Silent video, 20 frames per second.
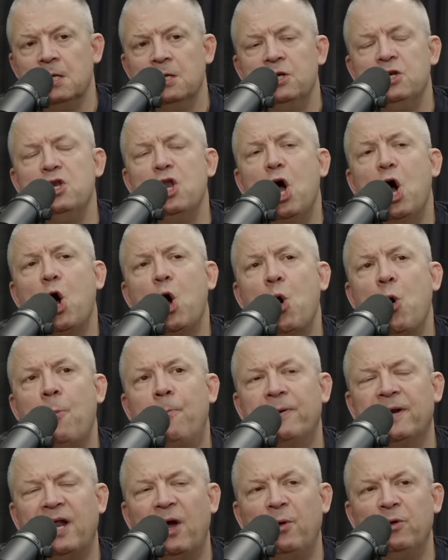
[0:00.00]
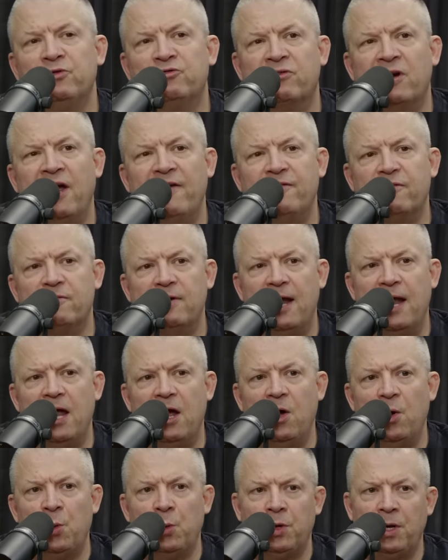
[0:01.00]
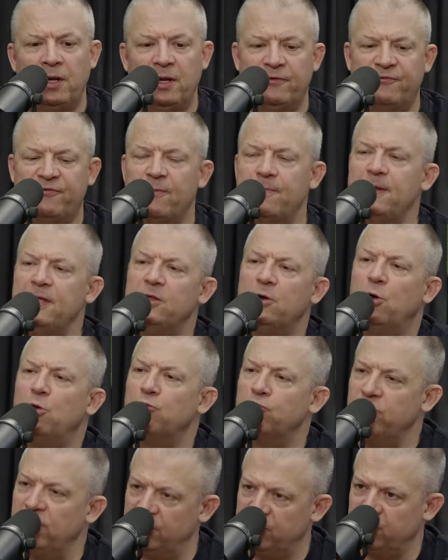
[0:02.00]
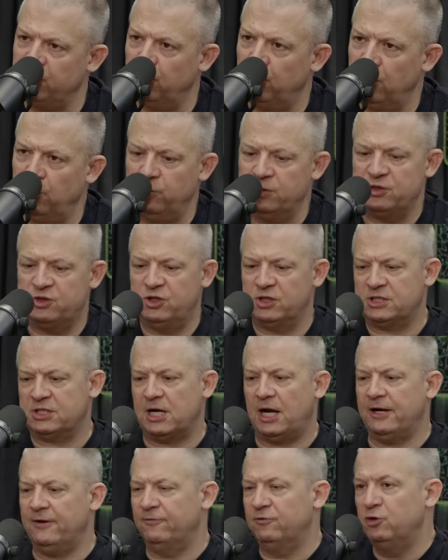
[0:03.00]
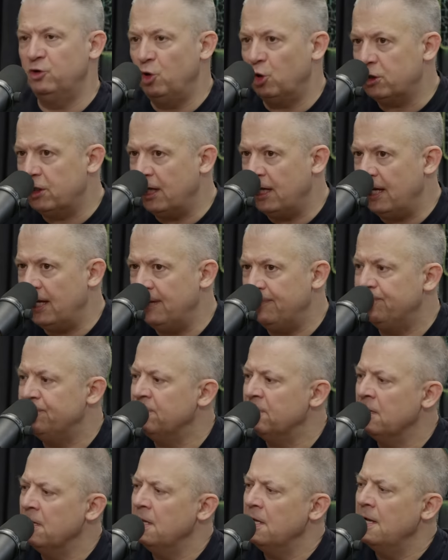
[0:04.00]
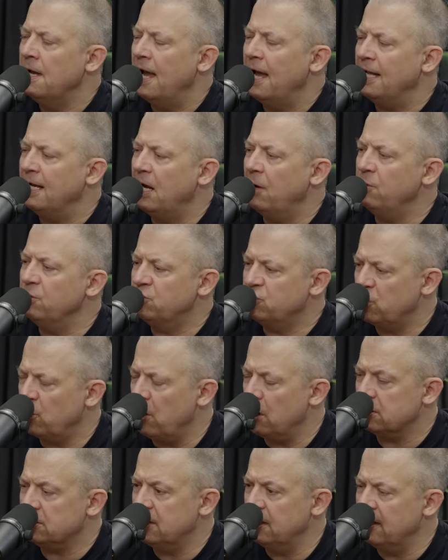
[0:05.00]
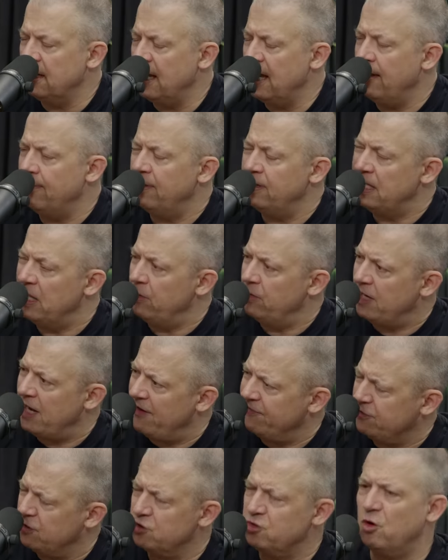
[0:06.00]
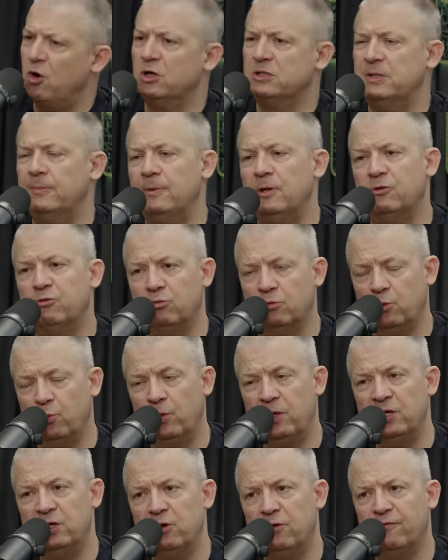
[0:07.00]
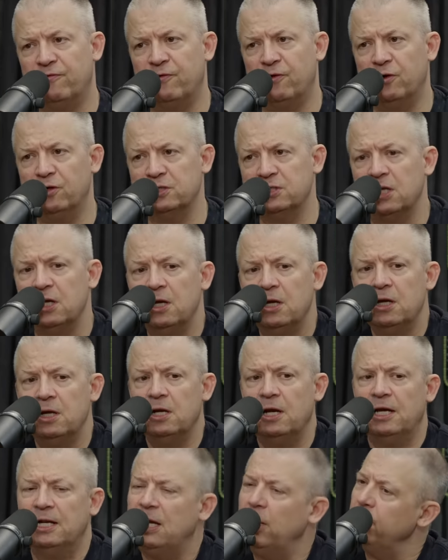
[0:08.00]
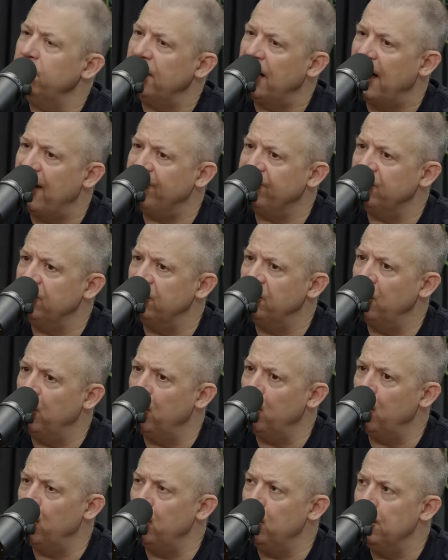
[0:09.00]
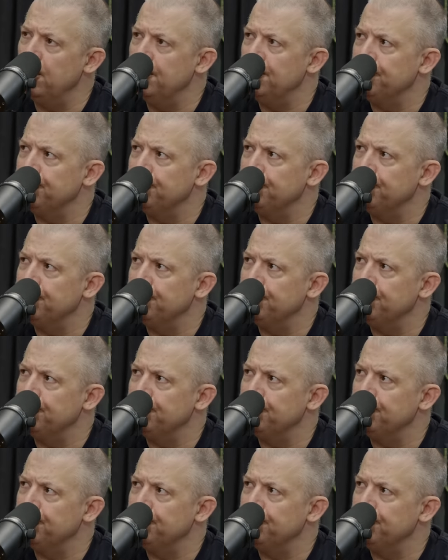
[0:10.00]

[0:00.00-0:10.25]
No, but I would drive around. For me, the whole ritual was just kind of looking, and I would talk to them, and they would have to talk to me through the window first, and I would have to know